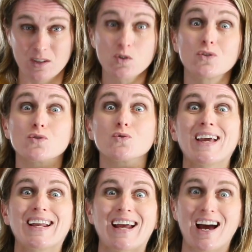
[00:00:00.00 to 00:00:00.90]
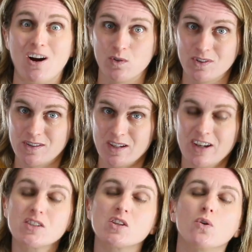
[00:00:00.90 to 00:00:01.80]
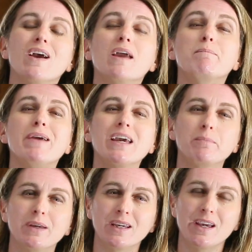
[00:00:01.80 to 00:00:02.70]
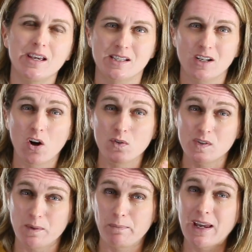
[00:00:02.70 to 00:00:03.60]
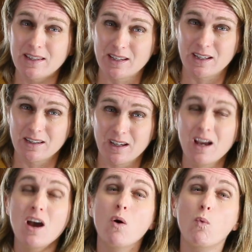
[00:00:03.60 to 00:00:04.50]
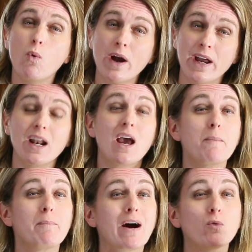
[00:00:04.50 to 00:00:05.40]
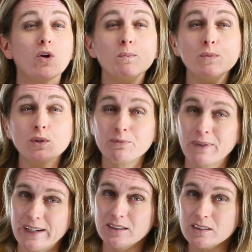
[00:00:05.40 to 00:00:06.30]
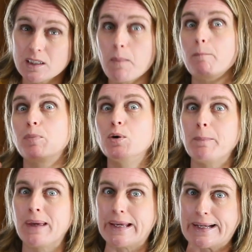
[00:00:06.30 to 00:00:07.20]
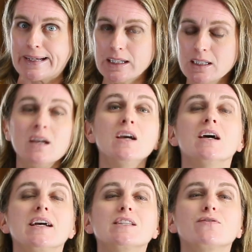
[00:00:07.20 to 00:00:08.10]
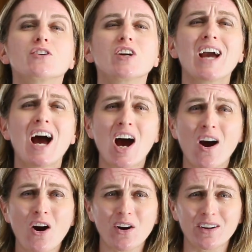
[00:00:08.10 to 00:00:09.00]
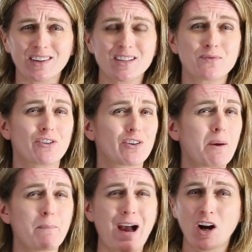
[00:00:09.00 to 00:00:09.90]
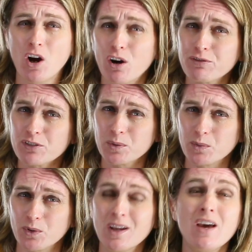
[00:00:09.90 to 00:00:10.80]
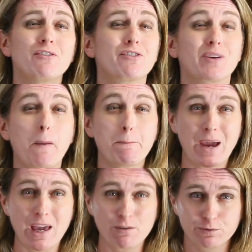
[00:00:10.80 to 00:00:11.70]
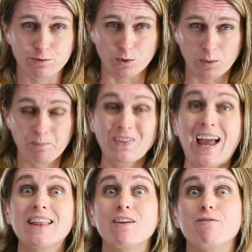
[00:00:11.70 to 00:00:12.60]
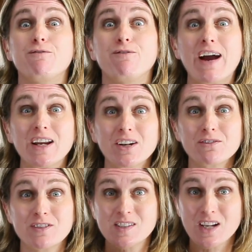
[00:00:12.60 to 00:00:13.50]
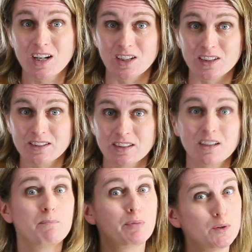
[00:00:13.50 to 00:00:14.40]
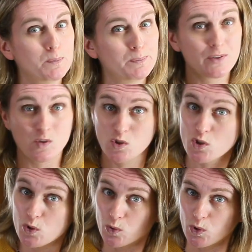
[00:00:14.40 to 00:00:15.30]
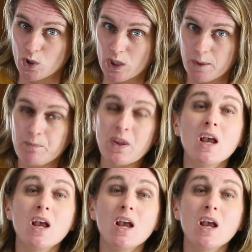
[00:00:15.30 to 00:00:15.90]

so to get out. So a baby is constipated when a bowel movement, pooping, is very hard, very uncomfortable, very painful. And the final result, poop, stool,